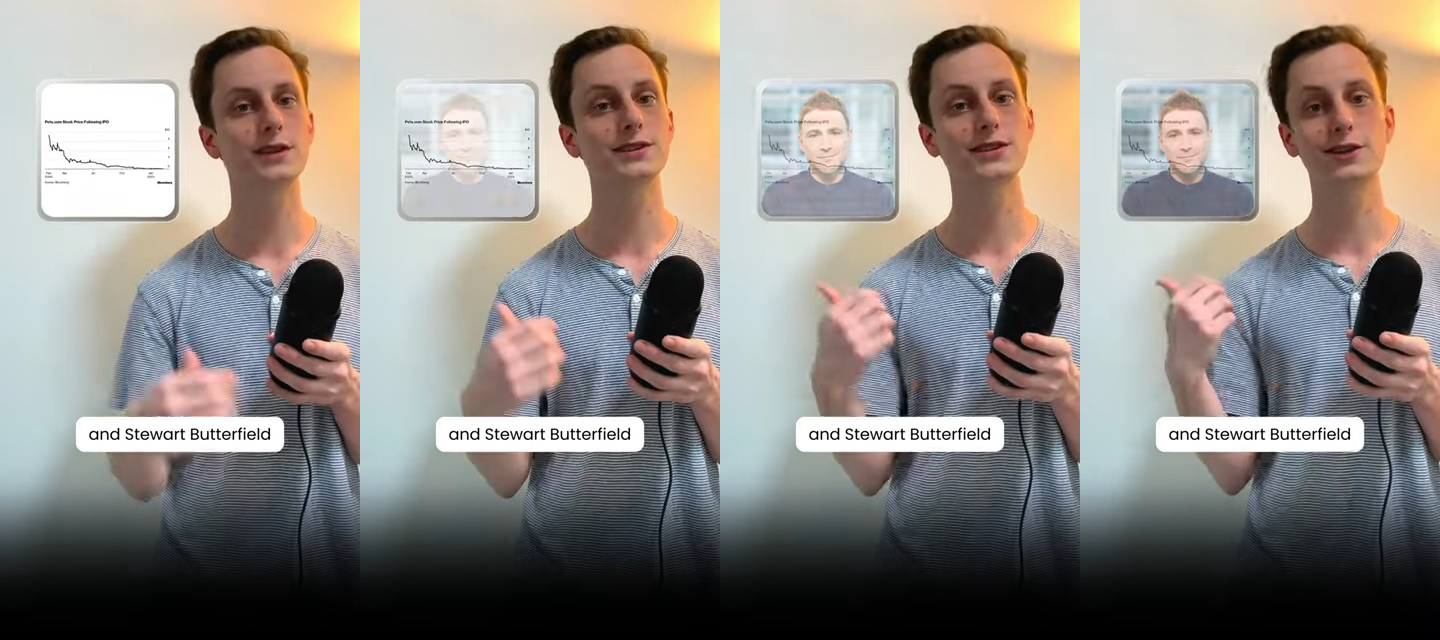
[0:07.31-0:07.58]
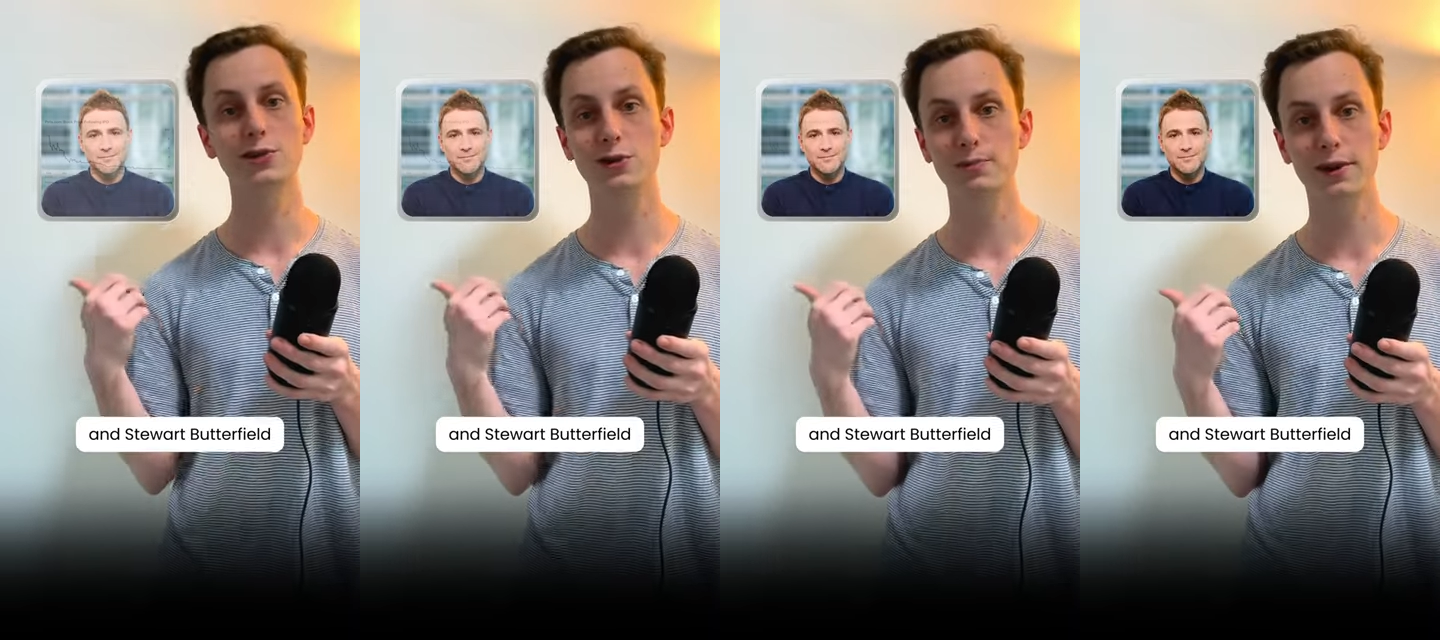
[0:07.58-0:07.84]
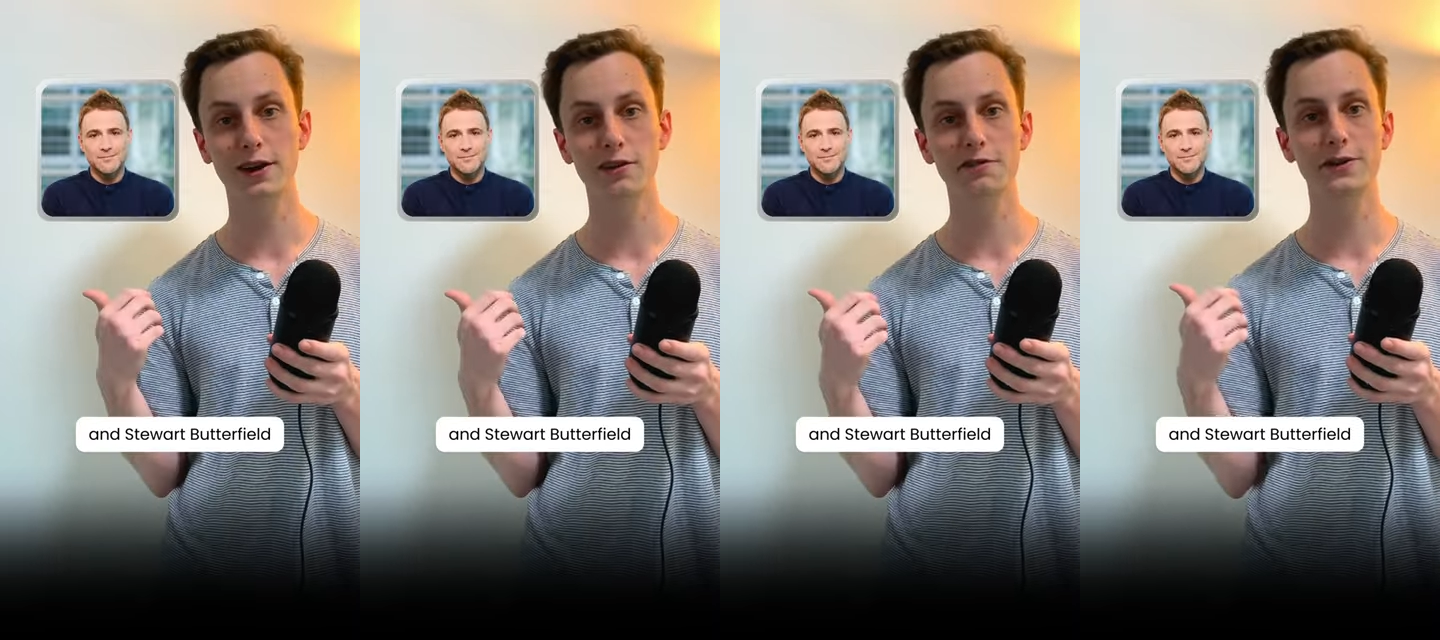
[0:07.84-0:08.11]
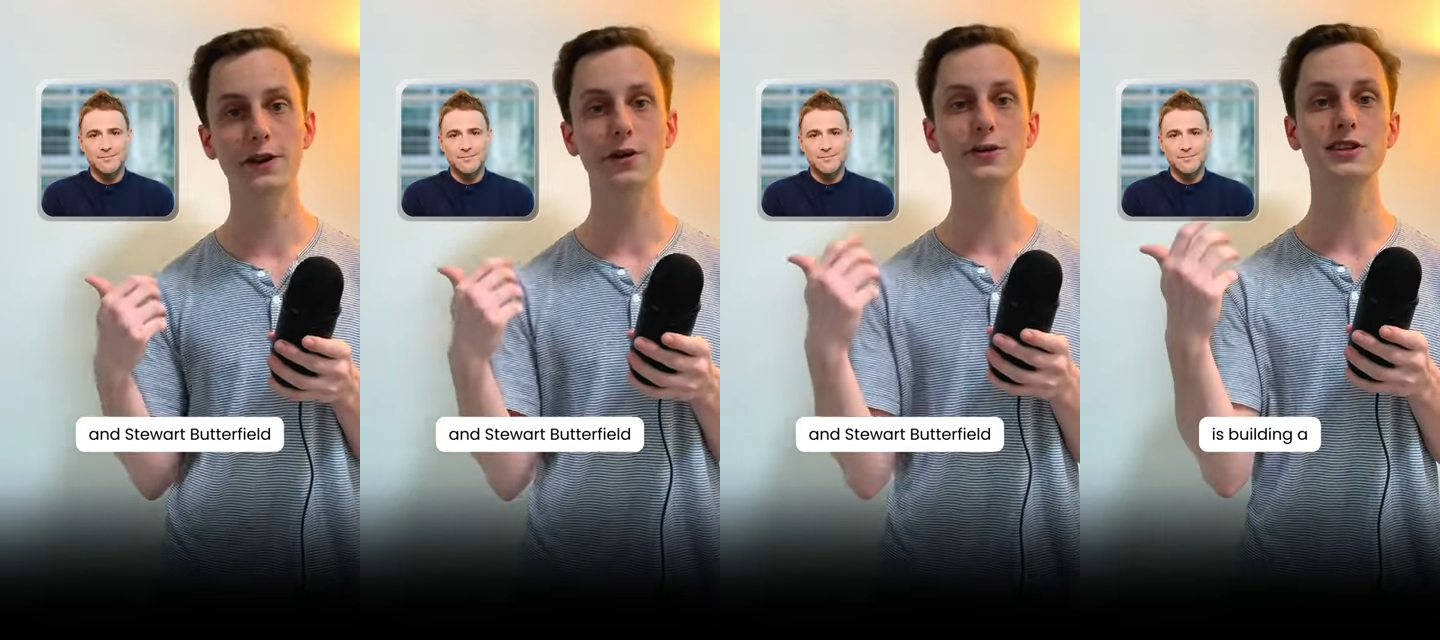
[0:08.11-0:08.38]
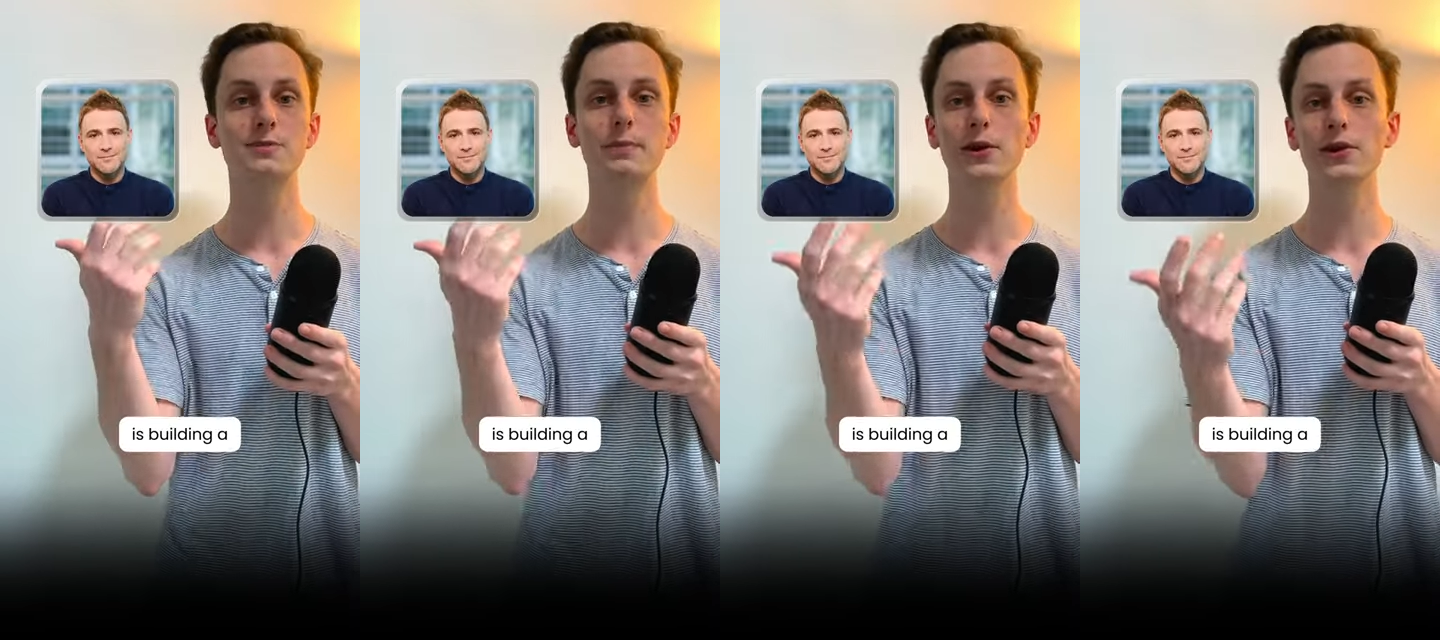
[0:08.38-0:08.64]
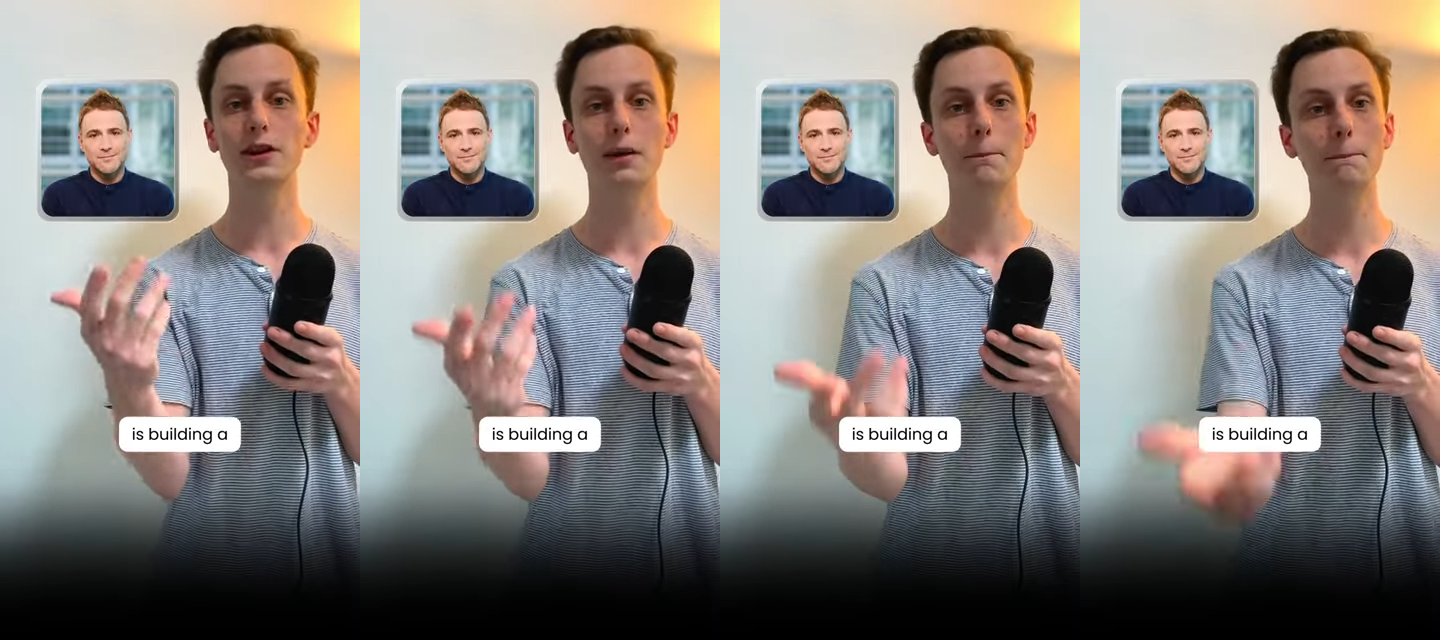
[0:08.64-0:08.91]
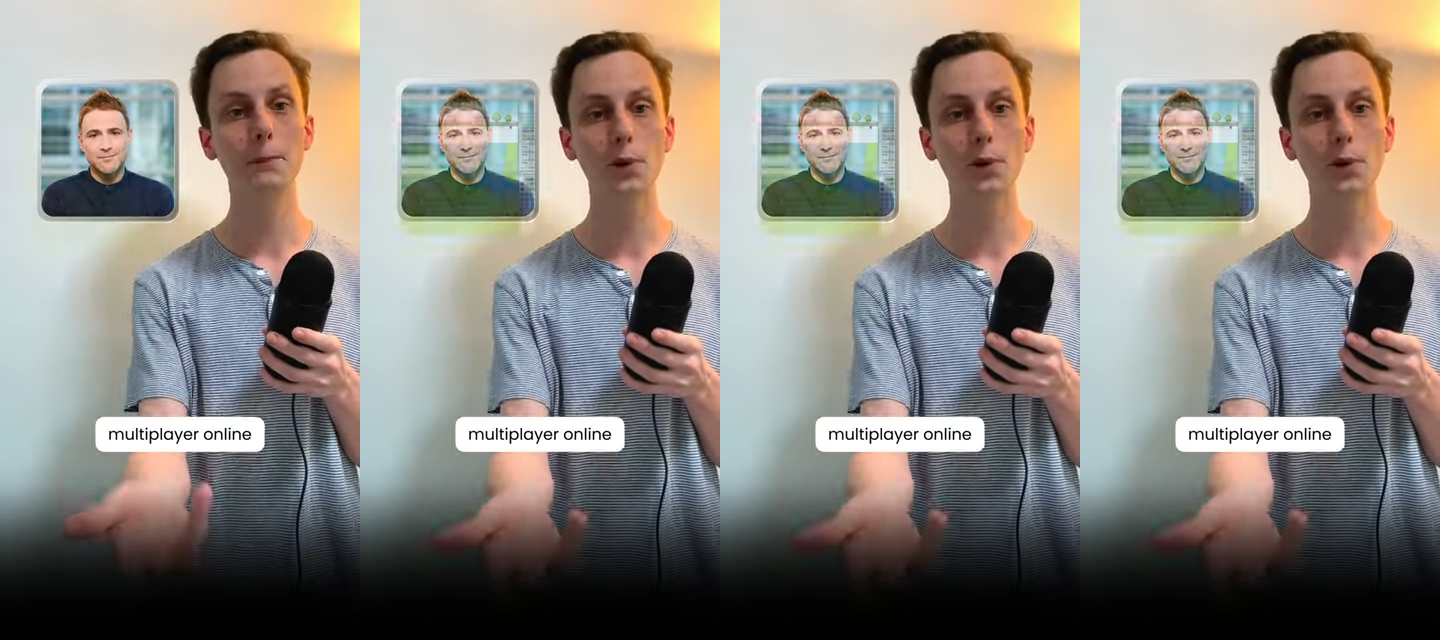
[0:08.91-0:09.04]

and Stewart Butterfield is building a